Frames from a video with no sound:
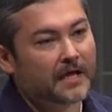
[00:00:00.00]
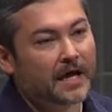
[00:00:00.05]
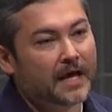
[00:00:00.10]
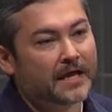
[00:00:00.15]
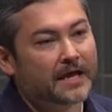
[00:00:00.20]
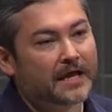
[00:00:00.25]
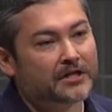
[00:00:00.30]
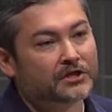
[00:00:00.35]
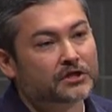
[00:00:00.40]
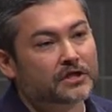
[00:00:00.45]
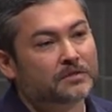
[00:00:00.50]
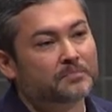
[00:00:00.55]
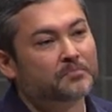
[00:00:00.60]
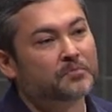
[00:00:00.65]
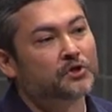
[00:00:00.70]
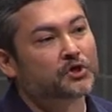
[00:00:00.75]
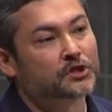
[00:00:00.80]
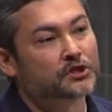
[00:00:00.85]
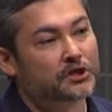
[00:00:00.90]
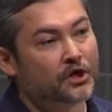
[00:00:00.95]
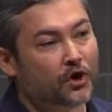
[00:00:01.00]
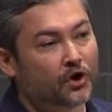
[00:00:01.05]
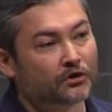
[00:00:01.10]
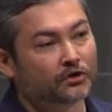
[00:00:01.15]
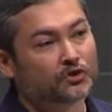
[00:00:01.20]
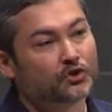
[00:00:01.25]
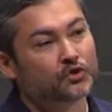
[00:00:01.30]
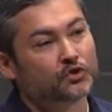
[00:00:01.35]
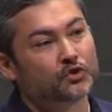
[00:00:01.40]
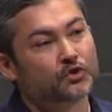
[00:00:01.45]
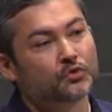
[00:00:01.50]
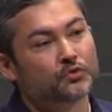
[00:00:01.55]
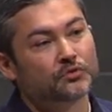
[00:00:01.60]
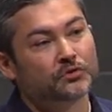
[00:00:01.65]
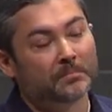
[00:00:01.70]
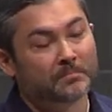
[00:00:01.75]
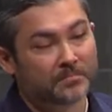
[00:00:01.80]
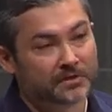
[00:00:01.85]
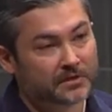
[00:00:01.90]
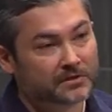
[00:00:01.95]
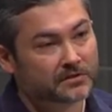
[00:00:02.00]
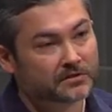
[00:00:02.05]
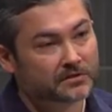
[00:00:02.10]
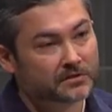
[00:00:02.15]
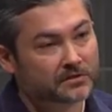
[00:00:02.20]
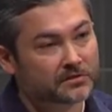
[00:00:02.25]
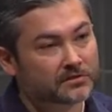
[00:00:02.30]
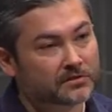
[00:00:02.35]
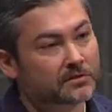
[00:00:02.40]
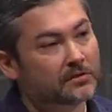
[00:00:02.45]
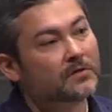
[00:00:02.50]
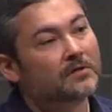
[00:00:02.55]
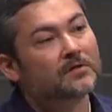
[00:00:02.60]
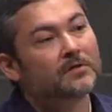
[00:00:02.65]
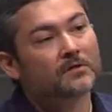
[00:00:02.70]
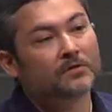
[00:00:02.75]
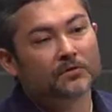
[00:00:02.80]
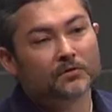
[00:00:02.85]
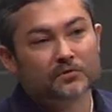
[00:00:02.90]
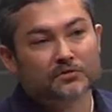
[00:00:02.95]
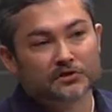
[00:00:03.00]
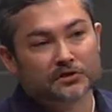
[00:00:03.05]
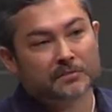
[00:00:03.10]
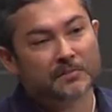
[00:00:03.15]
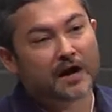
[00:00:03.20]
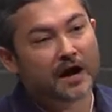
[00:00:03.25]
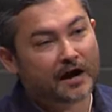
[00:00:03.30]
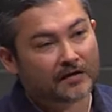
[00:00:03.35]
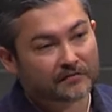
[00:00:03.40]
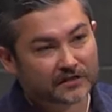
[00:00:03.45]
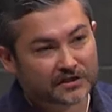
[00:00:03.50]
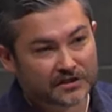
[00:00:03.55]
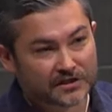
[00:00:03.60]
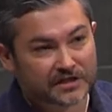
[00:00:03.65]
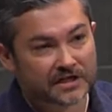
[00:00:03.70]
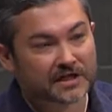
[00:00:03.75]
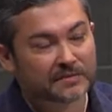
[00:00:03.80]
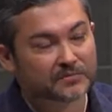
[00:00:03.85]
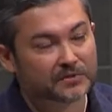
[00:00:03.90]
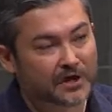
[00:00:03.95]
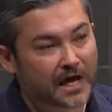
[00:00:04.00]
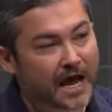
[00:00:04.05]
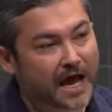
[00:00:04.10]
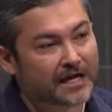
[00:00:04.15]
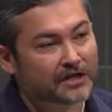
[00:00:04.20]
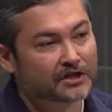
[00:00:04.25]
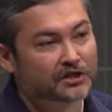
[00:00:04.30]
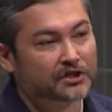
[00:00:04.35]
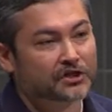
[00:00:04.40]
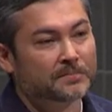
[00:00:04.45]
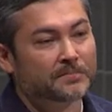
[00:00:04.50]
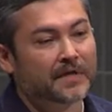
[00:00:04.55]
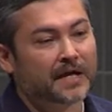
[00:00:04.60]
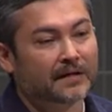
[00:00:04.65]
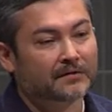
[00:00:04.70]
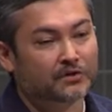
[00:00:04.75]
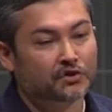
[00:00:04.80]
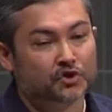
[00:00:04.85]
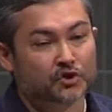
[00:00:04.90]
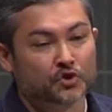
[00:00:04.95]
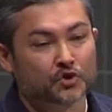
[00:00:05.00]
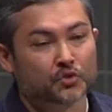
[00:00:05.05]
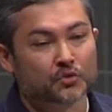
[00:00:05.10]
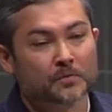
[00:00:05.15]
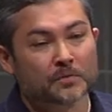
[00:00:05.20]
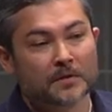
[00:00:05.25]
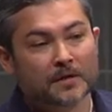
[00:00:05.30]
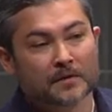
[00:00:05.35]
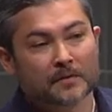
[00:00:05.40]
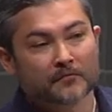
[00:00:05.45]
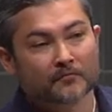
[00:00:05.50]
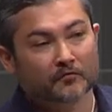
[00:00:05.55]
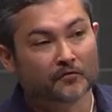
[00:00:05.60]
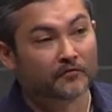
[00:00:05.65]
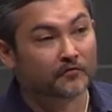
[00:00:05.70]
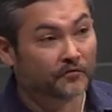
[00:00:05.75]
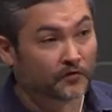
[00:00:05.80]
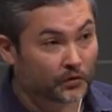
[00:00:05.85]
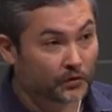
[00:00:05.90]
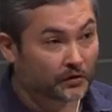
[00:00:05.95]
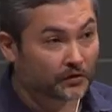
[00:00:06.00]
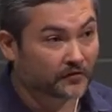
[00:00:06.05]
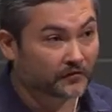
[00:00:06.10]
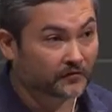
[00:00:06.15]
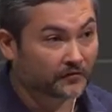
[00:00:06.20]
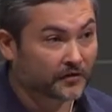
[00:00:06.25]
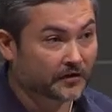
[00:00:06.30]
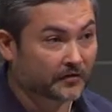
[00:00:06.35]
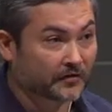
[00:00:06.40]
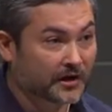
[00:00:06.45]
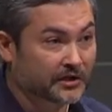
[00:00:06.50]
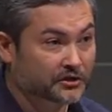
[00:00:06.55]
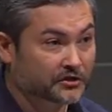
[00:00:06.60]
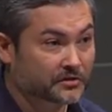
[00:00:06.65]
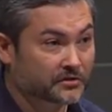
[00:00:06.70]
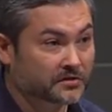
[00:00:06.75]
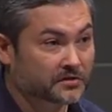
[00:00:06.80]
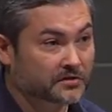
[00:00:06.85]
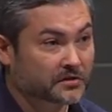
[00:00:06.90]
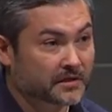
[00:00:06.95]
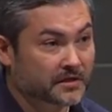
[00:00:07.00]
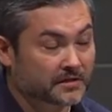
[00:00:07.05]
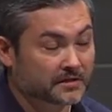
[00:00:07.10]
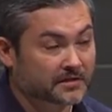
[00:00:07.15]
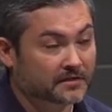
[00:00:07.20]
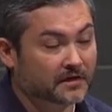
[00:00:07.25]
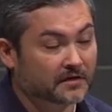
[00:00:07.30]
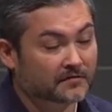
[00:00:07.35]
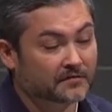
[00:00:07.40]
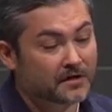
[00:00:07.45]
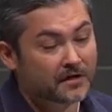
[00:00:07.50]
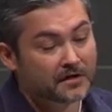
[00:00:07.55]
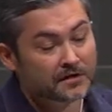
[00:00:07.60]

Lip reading: and actually pushed it onto the business or some other team to actually be able to review the configuration itself.